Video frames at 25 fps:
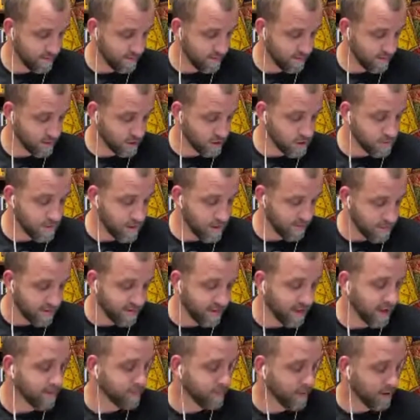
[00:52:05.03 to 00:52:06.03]
you may
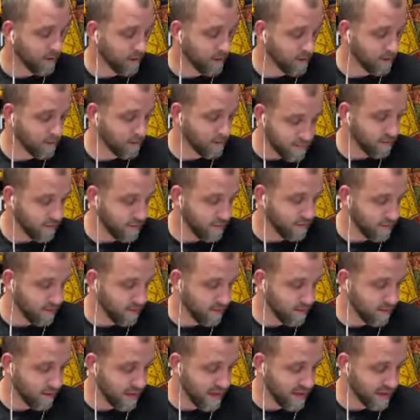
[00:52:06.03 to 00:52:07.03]
be like Paul
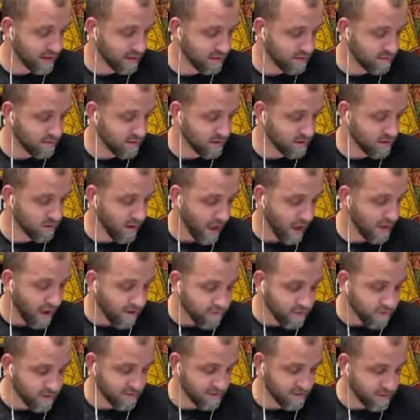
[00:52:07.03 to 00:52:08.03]
and consider
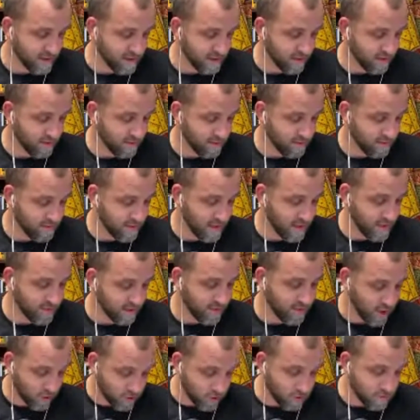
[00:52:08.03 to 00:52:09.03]
everything
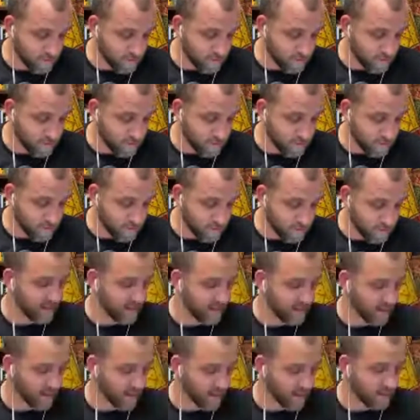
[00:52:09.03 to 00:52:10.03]
that could be gained to be
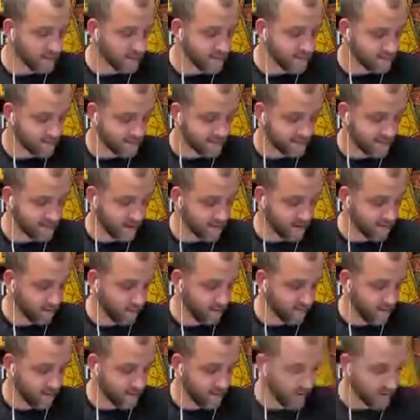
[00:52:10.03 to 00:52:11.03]
lost for the sake of
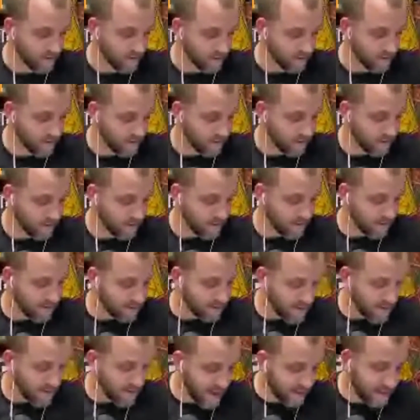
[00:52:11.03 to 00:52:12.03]
Christ,
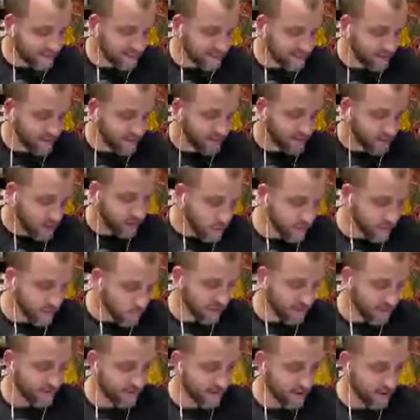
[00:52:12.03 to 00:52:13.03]
that you would
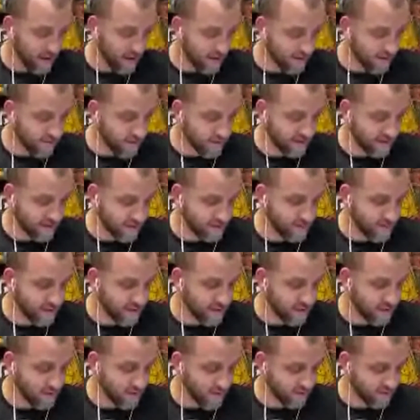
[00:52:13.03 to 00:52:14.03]
consider everything to be a
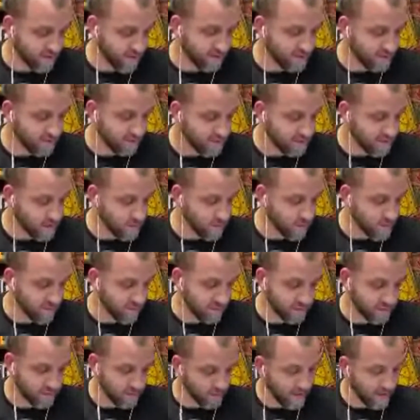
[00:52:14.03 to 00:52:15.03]
loss in the view of the
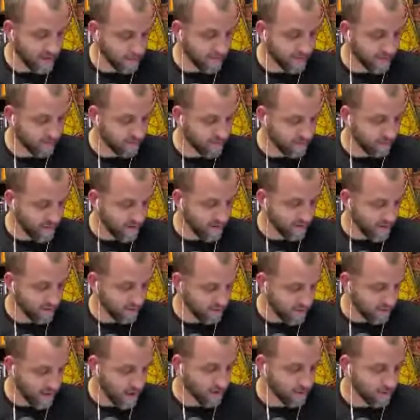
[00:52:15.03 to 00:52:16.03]
surpassing
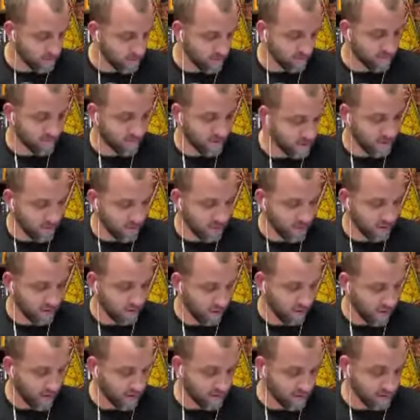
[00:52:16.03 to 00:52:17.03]
value of knowing
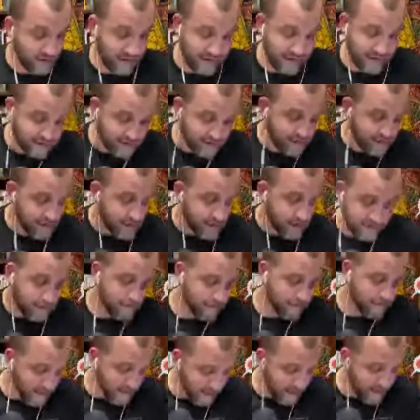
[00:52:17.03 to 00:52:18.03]
Christ. And
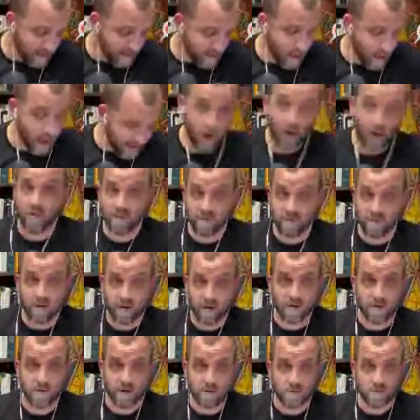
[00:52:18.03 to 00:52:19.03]
may all of our
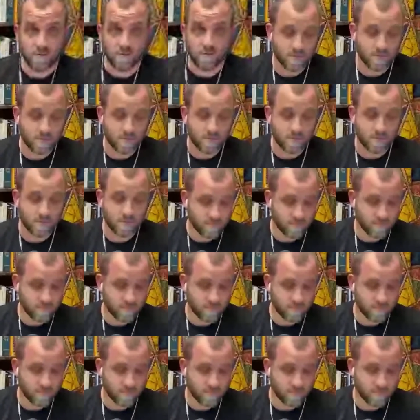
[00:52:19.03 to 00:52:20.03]
goals
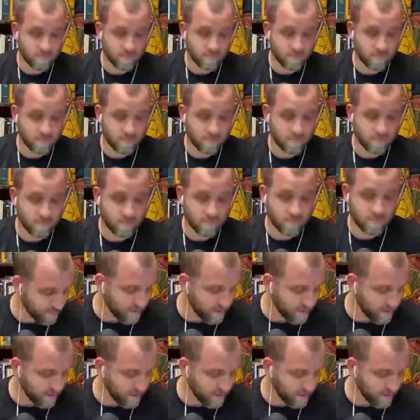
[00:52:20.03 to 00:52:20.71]
this Christmas be